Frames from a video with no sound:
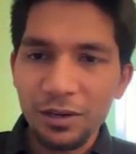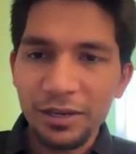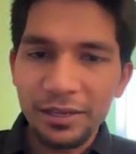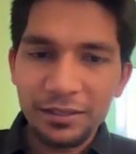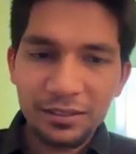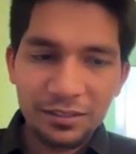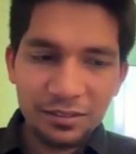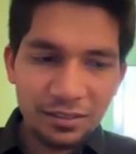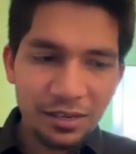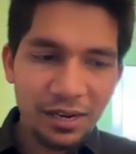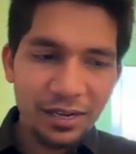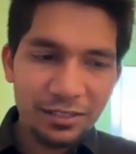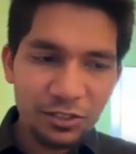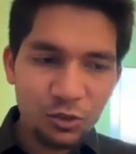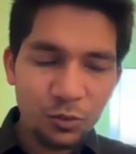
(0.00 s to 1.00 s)
and this is the
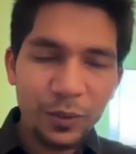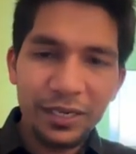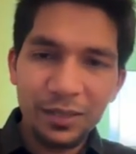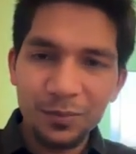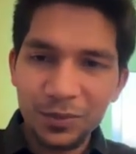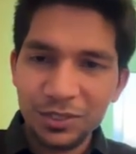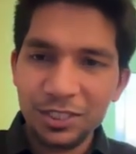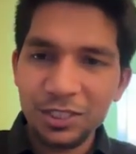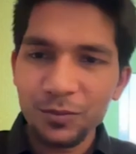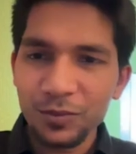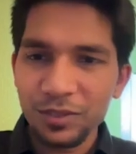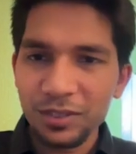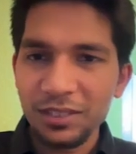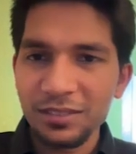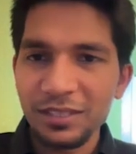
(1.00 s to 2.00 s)
last 20% of the
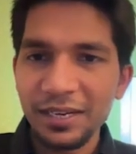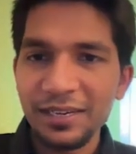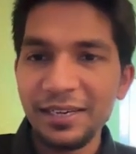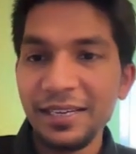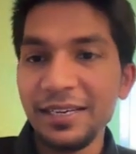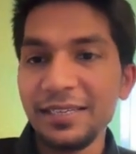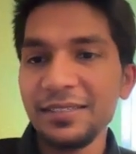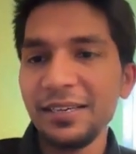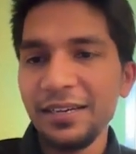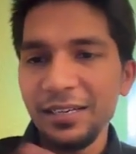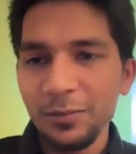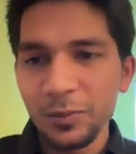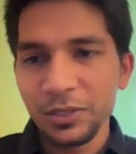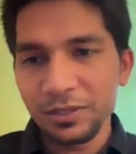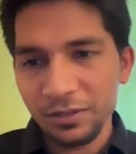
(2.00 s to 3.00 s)
things that takes
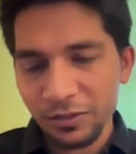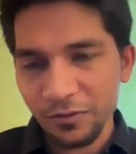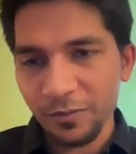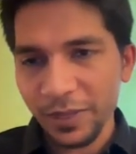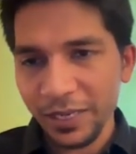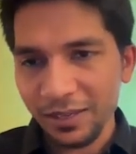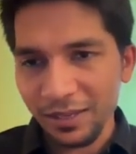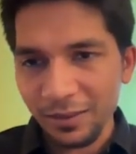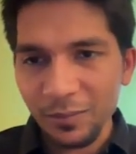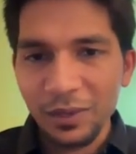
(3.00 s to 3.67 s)
80% of my time.